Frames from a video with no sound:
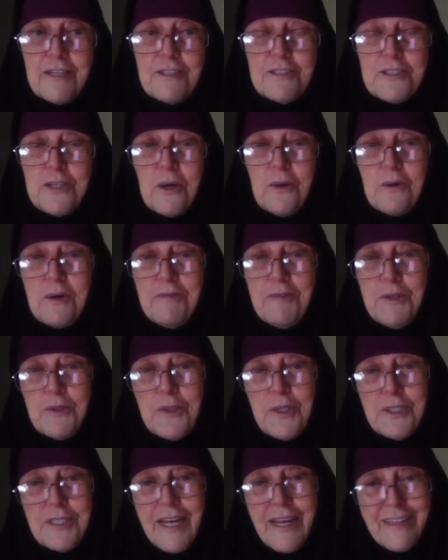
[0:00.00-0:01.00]
So if
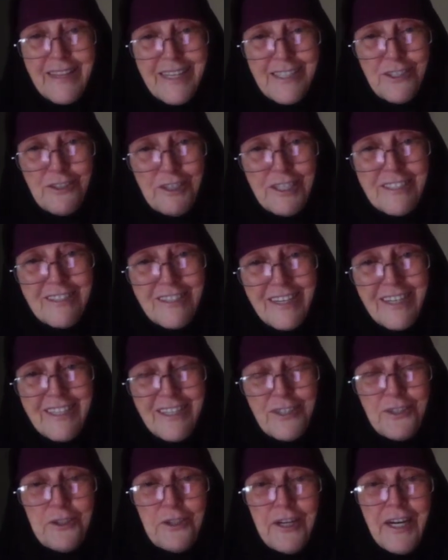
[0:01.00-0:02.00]
you could get that
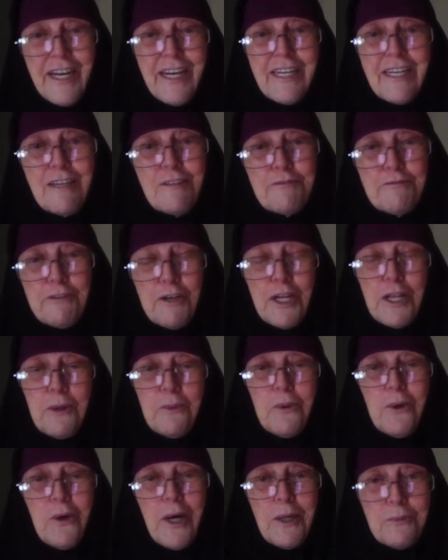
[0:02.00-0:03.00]
translated Quran and
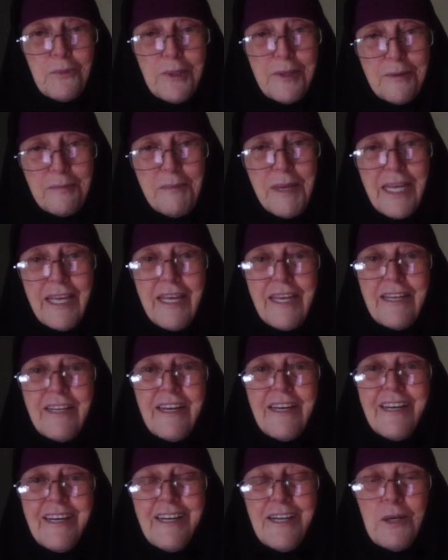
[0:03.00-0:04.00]
follow on with me,
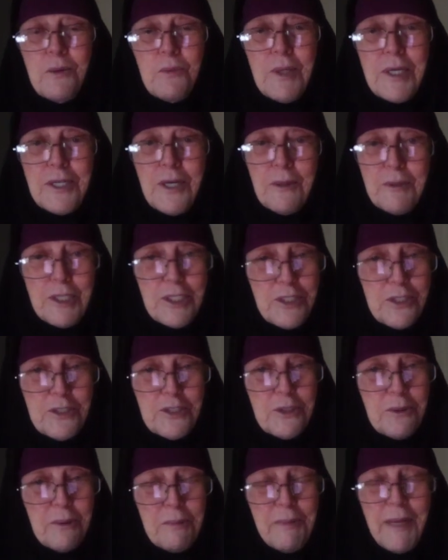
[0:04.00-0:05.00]
we're going to
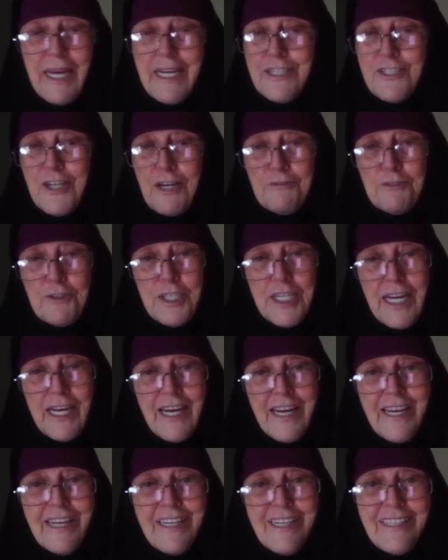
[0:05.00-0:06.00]
do a page every
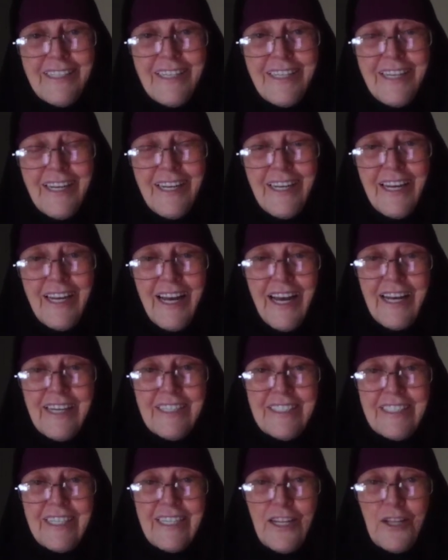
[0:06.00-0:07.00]
day
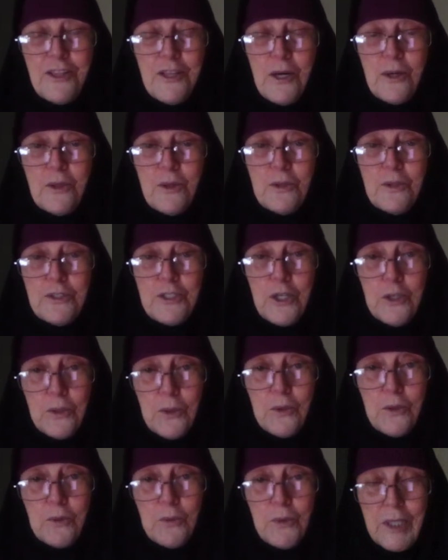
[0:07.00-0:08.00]
until those
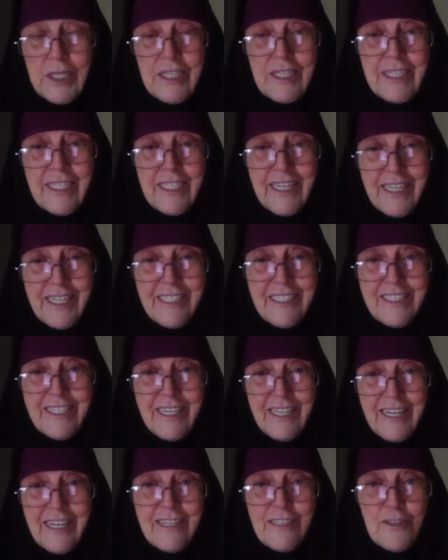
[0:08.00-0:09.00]
who really need
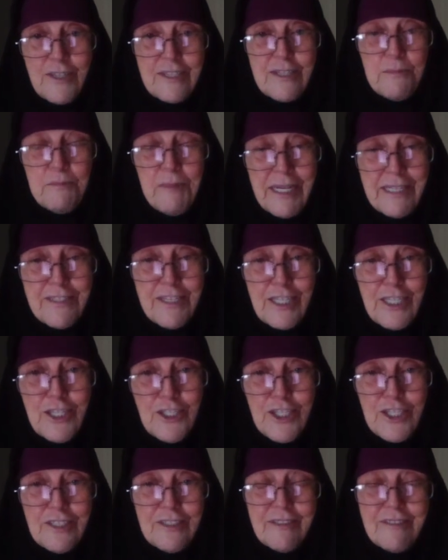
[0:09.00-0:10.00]
to hear this
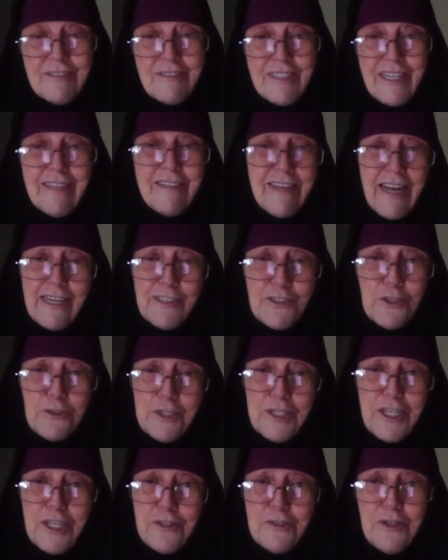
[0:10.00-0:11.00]
message, it's
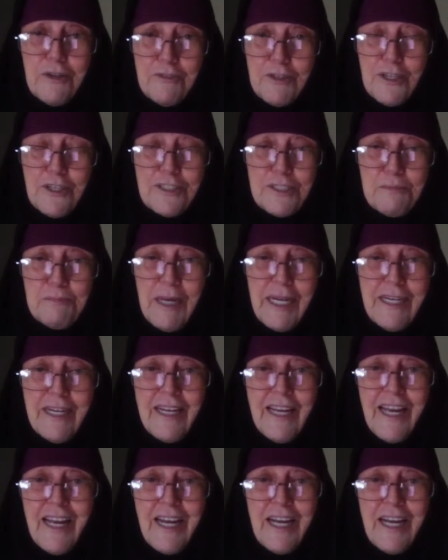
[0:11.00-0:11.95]
actually the universe, but